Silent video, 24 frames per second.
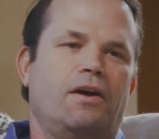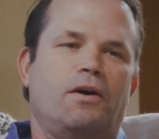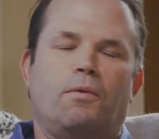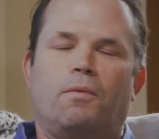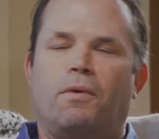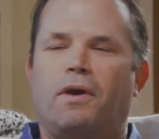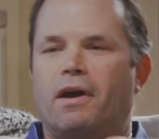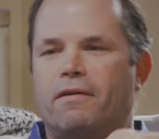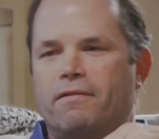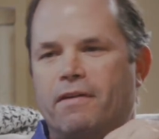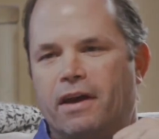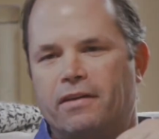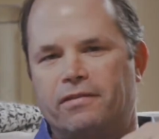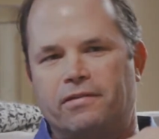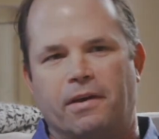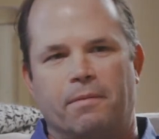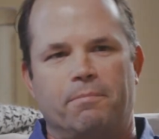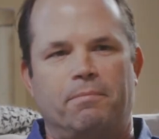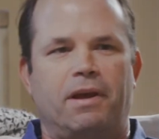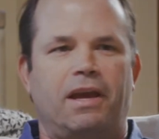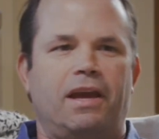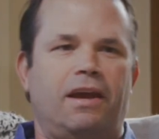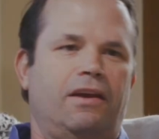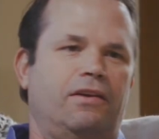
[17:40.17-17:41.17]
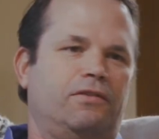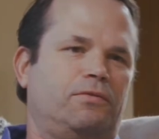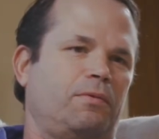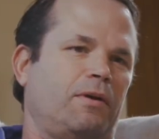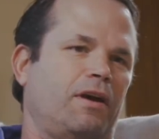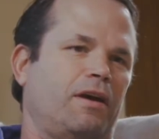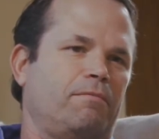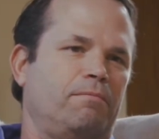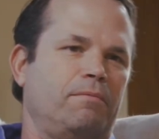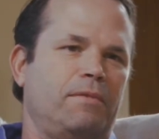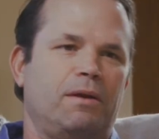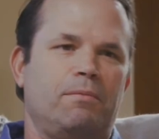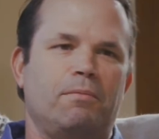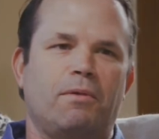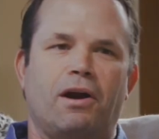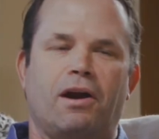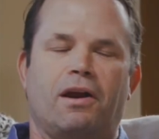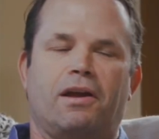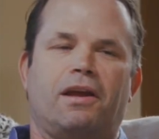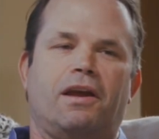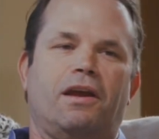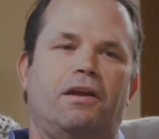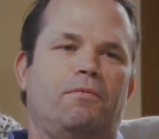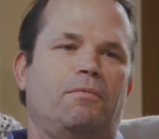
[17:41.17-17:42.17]
we have SMBs, we have
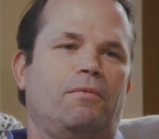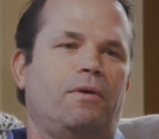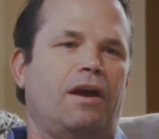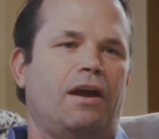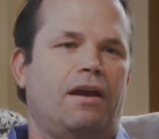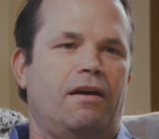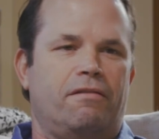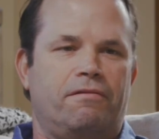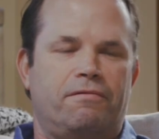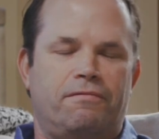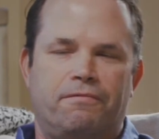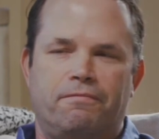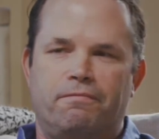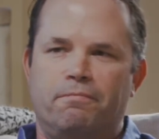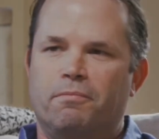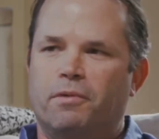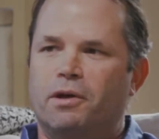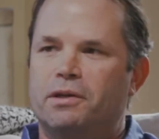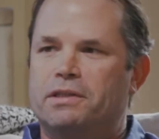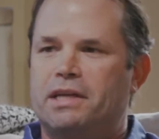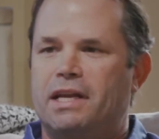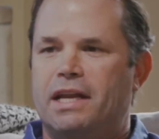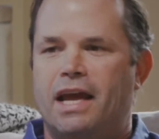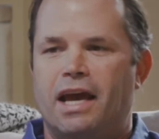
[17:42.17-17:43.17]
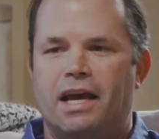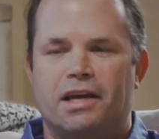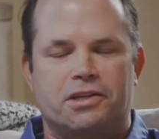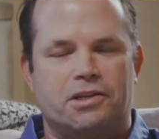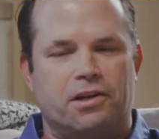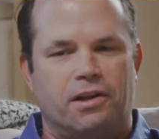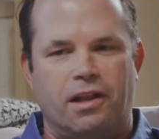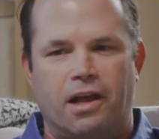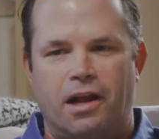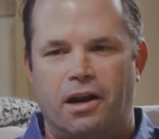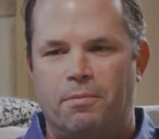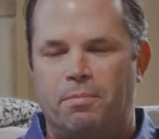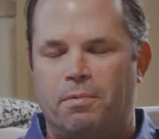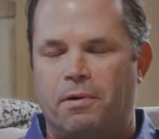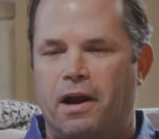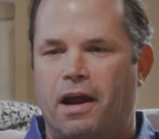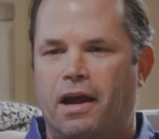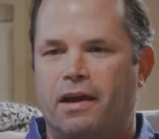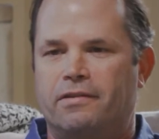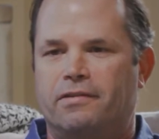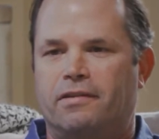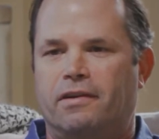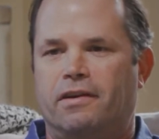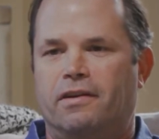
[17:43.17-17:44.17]
mid-market, we have multinational
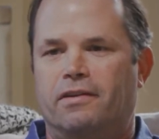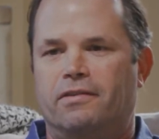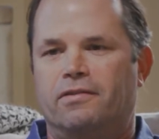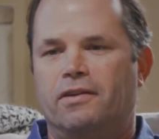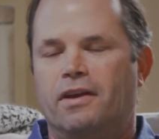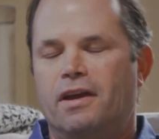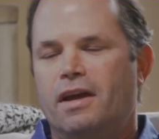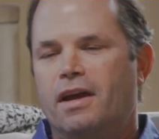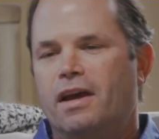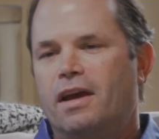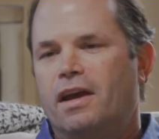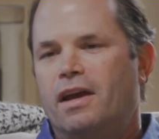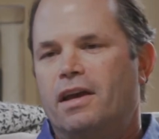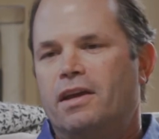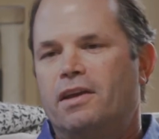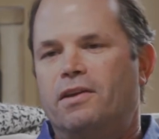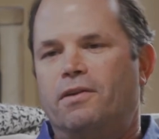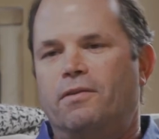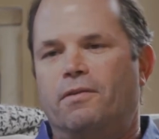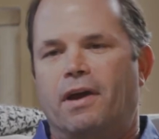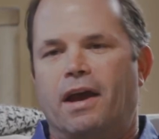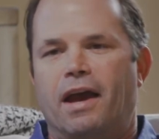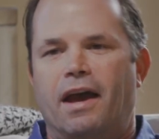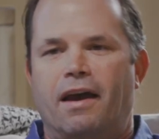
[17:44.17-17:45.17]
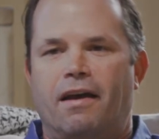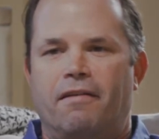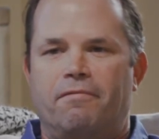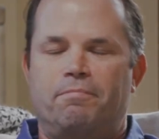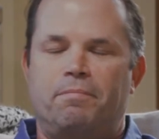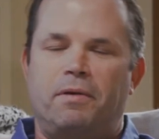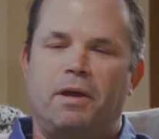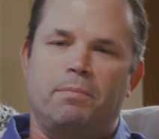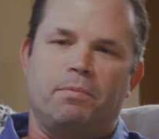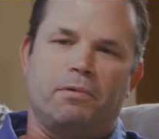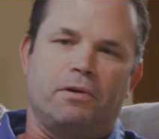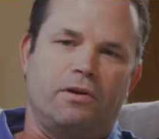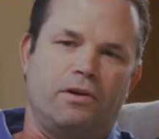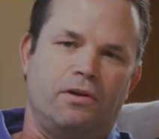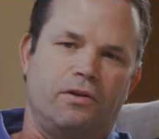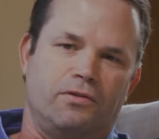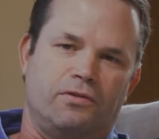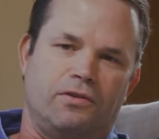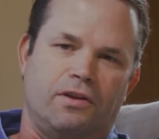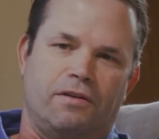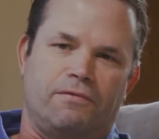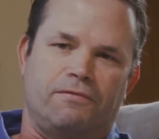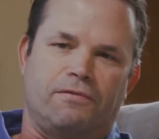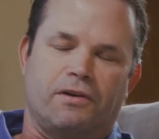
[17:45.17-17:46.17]
enterprises, you have people who are
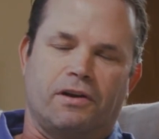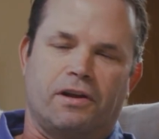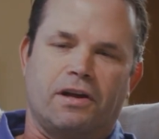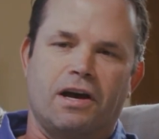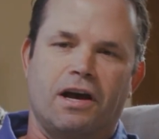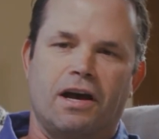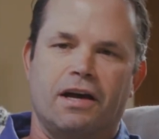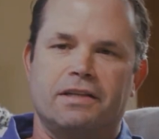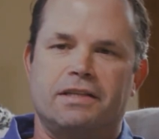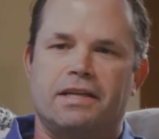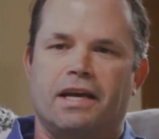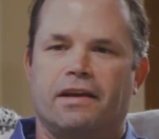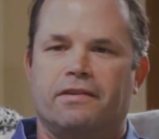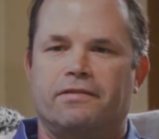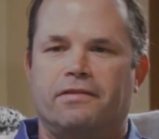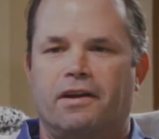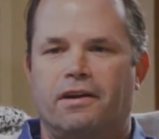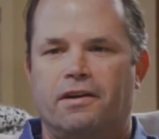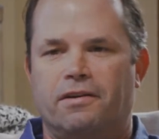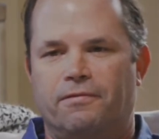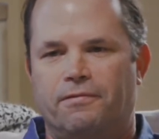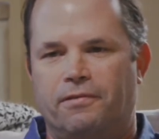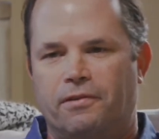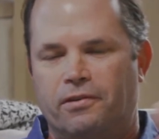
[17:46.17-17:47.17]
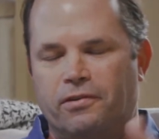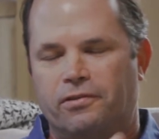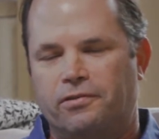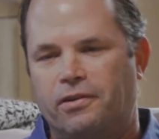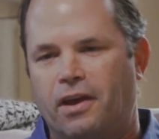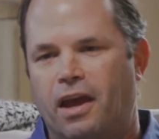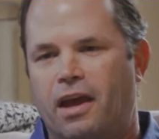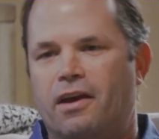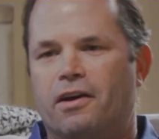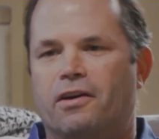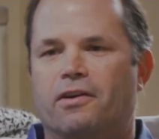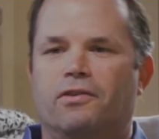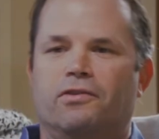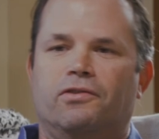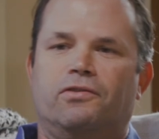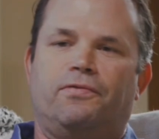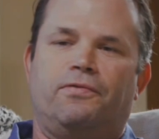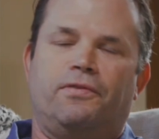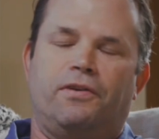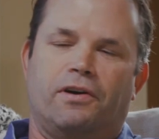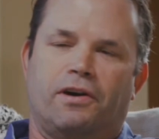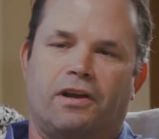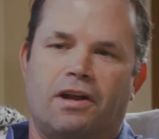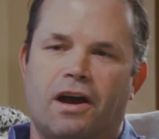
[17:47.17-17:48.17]
using it for contact center, for sales,
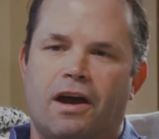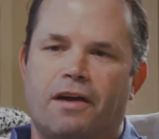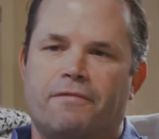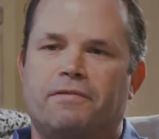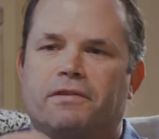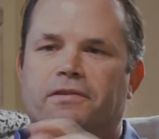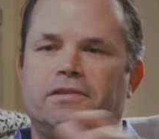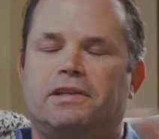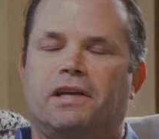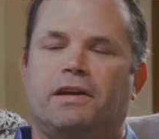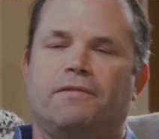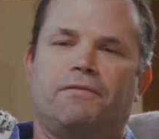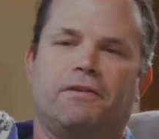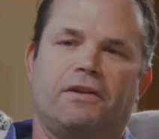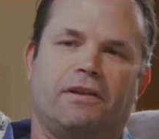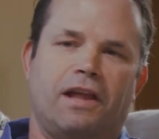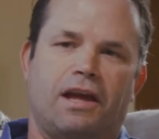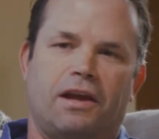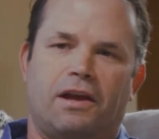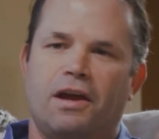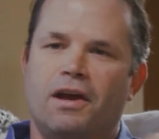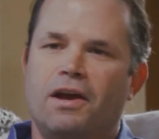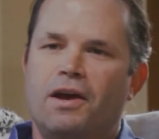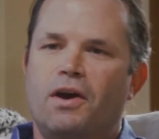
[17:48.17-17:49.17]
for conferencing,